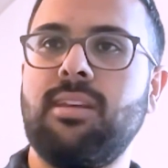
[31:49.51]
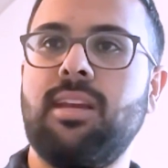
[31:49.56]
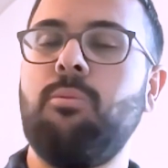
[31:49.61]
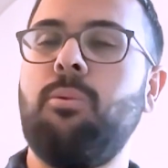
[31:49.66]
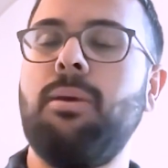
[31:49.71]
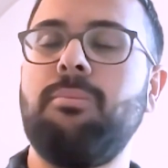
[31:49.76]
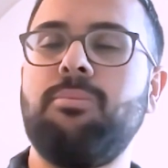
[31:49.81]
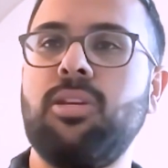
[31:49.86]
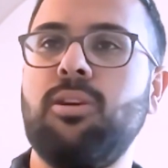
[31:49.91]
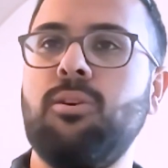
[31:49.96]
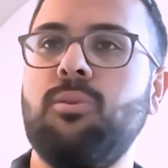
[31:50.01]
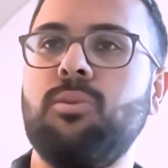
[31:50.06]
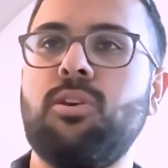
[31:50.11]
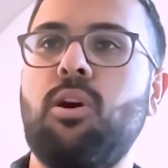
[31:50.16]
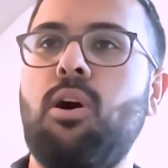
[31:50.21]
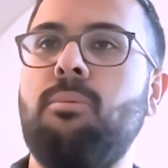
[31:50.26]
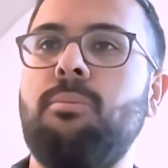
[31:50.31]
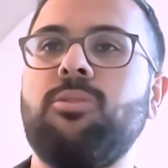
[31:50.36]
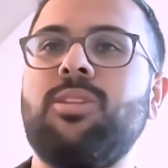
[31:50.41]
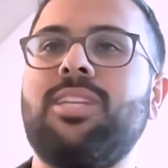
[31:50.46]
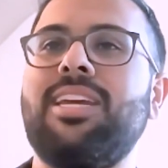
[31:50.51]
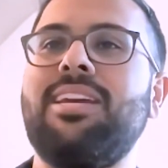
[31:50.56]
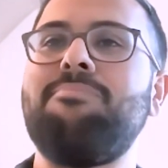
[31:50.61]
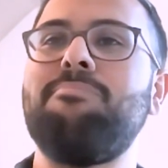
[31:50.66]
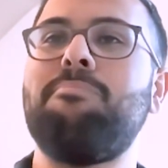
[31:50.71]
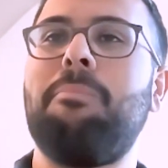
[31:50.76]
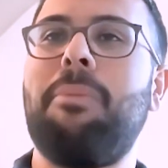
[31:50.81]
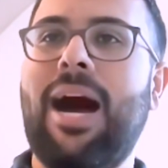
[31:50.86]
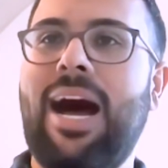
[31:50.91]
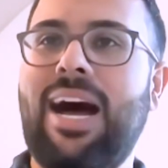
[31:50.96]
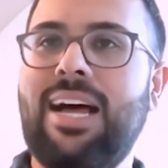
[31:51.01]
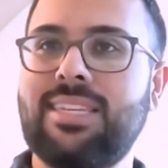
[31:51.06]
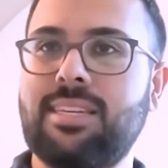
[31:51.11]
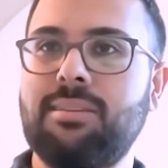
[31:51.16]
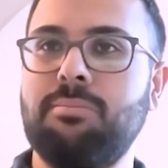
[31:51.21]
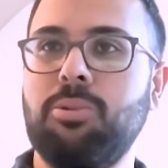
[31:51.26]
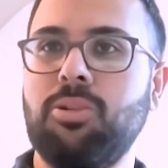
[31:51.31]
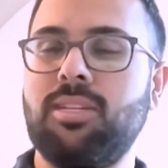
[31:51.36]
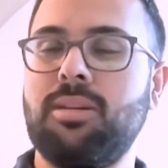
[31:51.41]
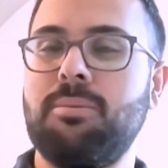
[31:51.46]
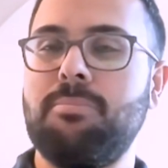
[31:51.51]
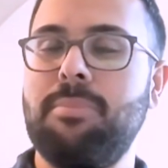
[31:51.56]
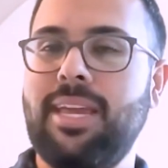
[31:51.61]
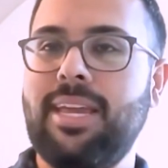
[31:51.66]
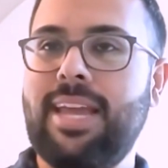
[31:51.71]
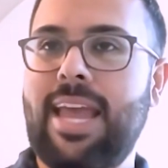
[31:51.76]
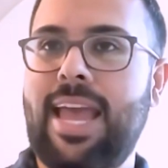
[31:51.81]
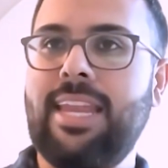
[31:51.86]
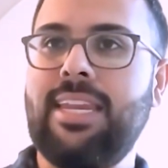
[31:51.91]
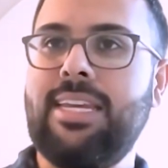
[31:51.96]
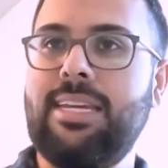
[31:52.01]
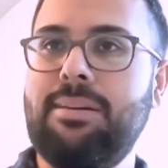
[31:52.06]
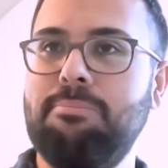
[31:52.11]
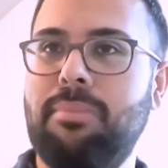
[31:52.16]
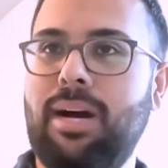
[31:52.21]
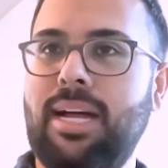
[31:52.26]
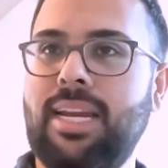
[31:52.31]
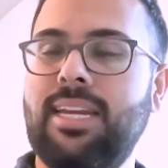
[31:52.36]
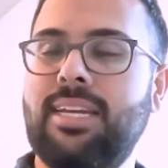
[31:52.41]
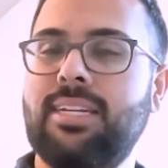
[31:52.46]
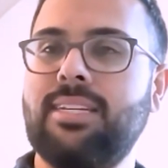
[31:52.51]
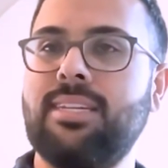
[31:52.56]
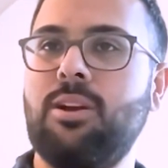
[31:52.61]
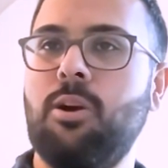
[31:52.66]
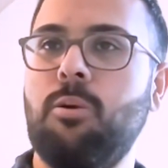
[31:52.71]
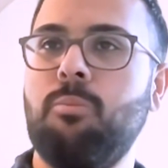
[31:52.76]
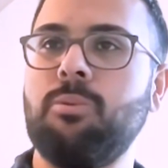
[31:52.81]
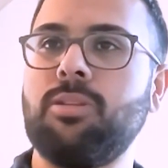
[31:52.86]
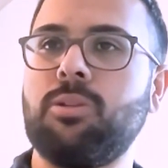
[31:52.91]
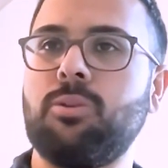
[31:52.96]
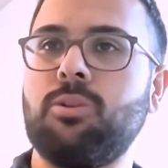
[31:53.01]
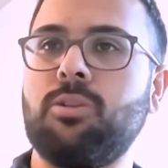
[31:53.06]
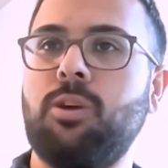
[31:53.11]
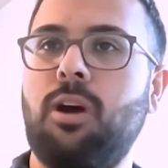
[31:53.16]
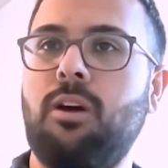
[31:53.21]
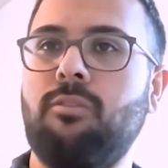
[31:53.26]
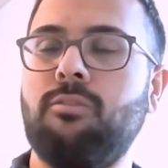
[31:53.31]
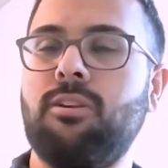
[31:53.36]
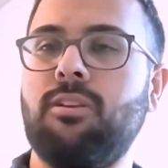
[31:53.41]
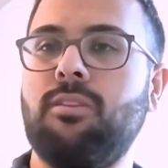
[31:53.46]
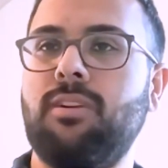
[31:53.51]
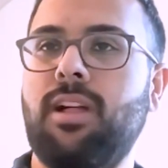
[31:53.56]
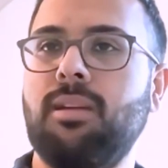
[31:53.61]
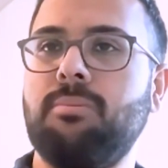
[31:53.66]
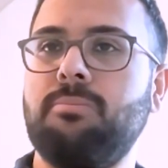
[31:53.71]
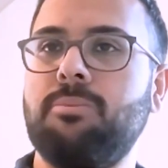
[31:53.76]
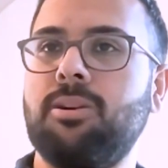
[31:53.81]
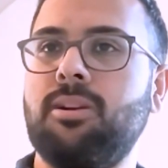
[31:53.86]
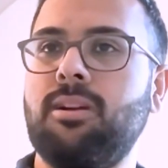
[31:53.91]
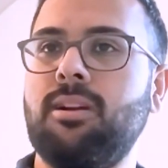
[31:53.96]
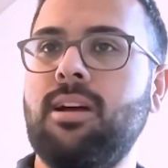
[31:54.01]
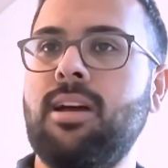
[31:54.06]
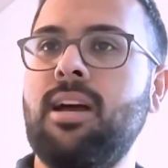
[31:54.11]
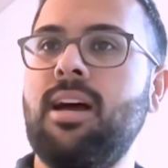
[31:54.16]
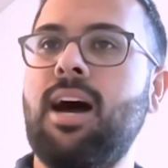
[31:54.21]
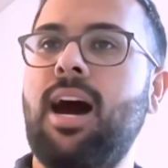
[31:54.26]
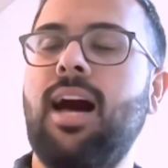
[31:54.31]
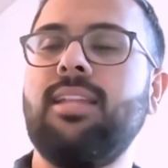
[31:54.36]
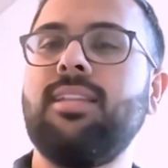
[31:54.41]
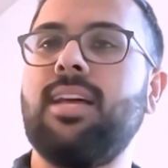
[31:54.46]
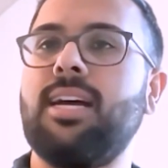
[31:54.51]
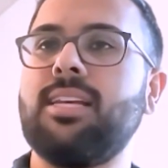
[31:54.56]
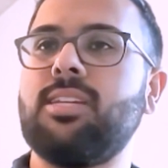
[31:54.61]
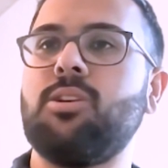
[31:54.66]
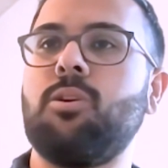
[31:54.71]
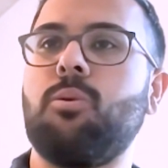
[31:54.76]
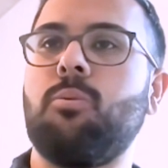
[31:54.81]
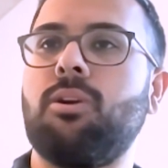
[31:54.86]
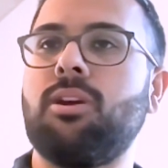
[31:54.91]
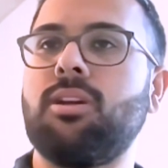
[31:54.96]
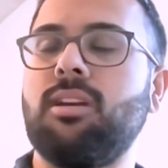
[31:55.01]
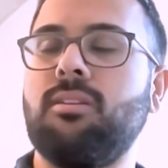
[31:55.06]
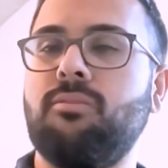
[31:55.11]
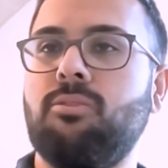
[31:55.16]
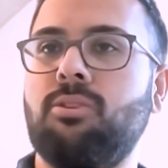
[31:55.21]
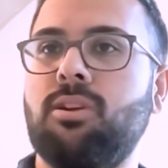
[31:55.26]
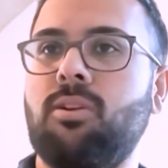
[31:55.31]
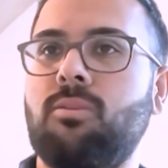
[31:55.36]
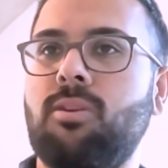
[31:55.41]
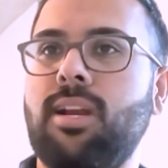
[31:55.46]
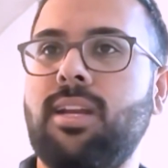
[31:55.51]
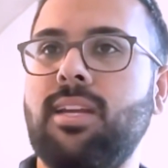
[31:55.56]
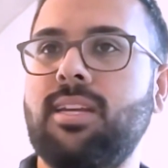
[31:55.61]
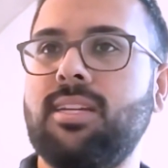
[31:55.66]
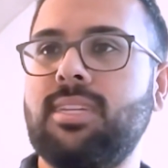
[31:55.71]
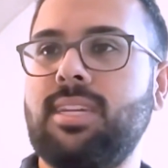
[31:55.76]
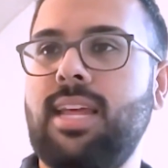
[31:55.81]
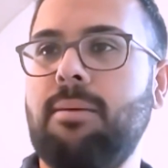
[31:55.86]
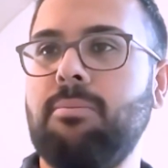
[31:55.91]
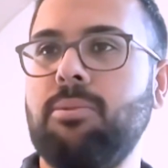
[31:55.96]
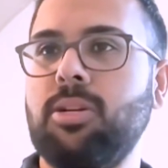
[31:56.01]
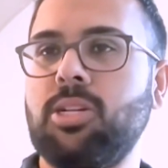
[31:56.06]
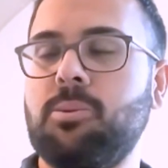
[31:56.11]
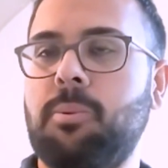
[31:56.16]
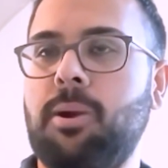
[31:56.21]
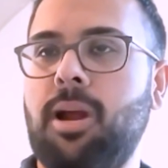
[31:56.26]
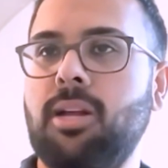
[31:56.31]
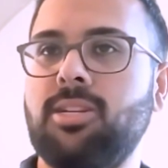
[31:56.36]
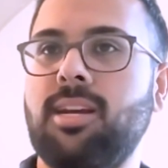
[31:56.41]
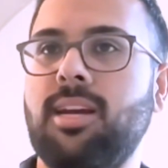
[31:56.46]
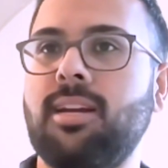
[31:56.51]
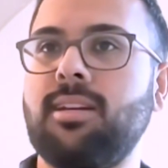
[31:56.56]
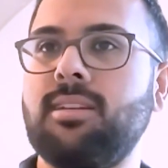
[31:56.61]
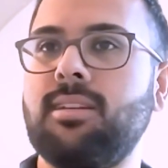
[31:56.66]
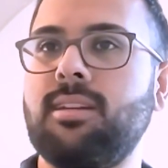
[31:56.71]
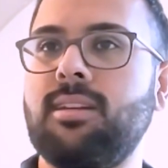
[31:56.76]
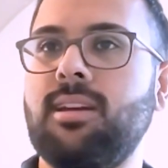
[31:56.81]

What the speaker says: In Web 2, it's almost impossible to make any money as an open source software developer unless you're working for an already established project.